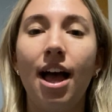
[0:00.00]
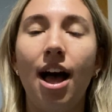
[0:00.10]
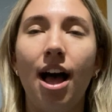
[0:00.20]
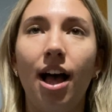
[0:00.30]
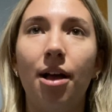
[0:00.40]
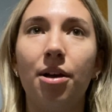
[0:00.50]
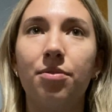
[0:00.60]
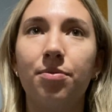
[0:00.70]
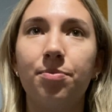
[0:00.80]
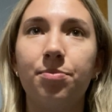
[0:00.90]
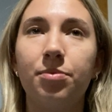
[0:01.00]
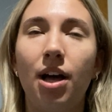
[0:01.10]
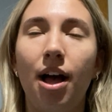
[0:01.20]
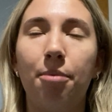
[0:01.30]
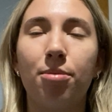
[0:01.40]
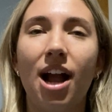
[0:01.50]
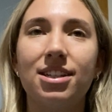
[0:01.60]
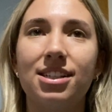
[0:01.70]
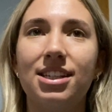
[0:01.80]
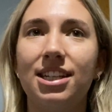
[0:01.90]
a
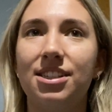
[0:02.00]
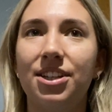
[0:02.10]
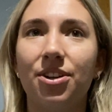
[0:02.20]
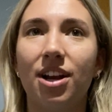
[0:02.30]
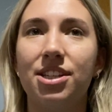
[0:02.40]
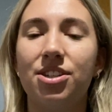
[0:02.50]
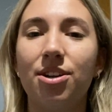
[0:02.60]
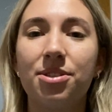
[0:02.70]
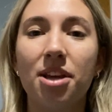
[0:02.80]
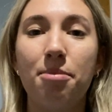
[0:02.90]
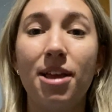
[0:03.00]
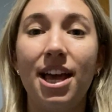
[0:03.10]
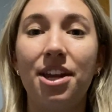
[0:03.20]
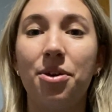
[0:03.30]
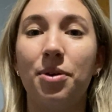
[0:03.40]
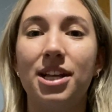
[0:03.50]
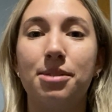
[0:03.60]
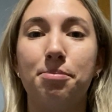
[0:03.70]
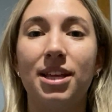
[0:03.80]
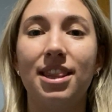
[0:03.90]
practicing Cedar Crest nurse come in who has
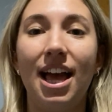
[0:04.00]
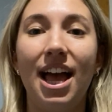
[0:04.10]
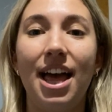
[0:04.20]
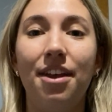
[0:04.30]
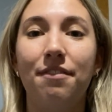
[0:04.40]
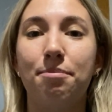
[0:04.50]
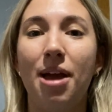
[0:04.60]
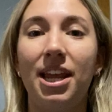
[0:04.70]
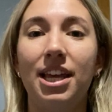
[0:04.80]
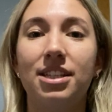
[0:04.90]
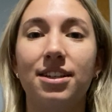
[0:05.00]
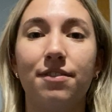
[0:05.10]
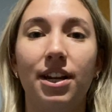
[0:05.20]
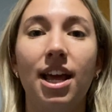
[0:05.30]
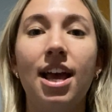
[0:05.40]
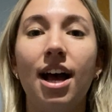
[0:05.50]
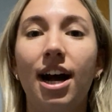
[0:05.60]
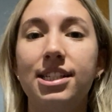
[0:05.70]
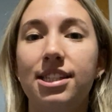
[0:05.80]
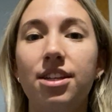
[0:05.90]
been the head of many different
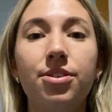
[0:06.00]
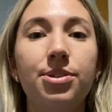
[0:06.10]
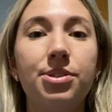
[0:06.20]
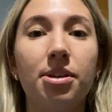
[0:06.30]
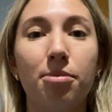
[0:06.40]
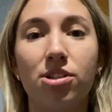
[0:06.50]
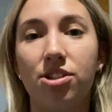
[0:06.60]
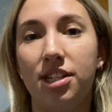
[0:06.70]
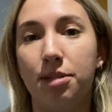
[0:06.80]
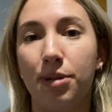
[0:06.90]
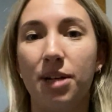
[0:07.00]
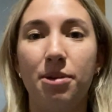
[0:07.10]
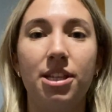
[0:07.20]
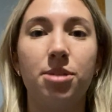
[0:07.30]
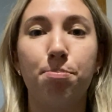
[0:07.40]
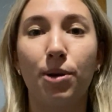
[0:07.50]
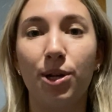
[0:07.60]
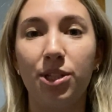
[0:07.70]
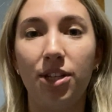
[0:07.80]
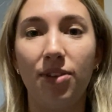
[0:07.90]
ICUs, emergency departments,
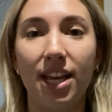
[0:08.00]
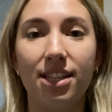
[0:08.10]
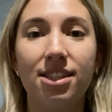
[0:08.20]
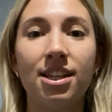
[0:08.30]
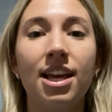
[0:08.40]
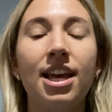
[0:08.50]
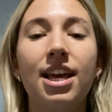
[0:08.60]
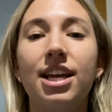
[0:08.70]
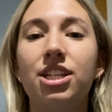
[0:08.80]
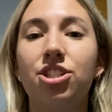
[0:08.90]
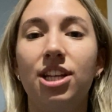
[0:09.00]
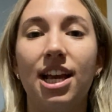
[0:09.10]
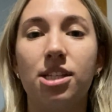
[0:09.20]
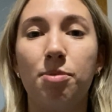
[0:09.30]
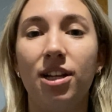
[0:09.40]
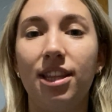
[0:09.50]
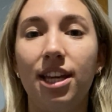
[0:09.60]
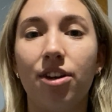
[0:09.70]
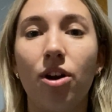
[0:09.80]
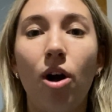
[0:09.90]
burn units, She has been a
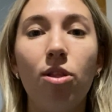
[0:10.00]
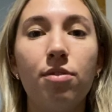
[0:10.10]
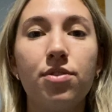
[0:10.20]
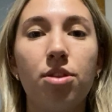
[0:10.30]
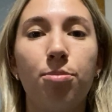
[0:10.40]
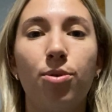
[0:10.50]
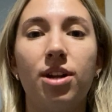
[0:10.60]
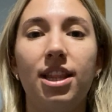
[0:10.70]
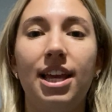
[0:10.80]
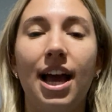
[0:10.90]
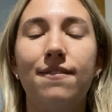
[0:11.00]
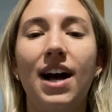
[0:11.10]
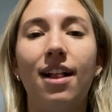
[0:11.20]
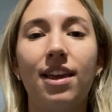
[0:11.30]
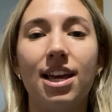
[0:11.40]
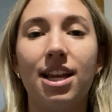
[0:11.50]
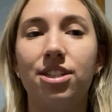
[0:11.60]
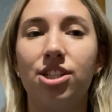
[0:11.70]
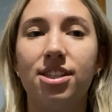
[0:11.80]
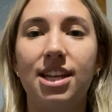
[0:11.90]
leader all over the board at Lehigh Valley and had
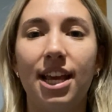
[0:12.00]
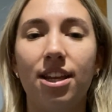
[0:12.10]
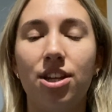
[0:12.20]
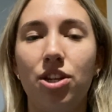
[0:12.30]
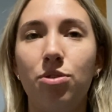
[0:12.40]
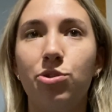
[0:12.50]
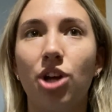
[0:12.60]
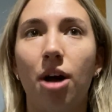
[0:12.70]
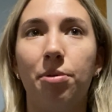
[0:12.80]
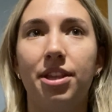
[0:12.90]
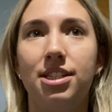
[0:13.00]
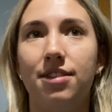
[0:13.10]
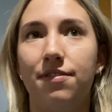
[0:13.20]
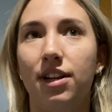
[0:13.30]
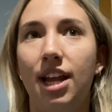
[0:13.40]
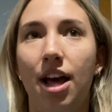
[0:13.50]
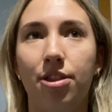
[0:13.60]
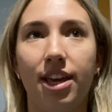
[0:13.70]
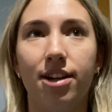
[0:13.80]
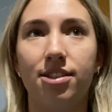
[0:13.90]
just taken a new job with a different
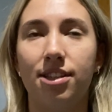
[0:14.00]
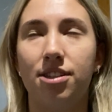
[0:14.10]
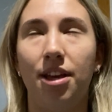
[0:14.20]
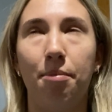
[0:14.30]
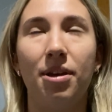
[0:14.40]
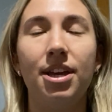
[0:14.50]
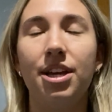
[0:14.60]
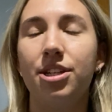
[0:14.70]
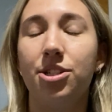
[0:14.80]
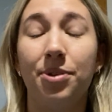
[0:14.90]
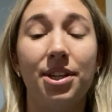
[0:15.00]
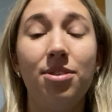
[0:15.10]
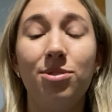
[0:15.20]
healthcare system, doing a new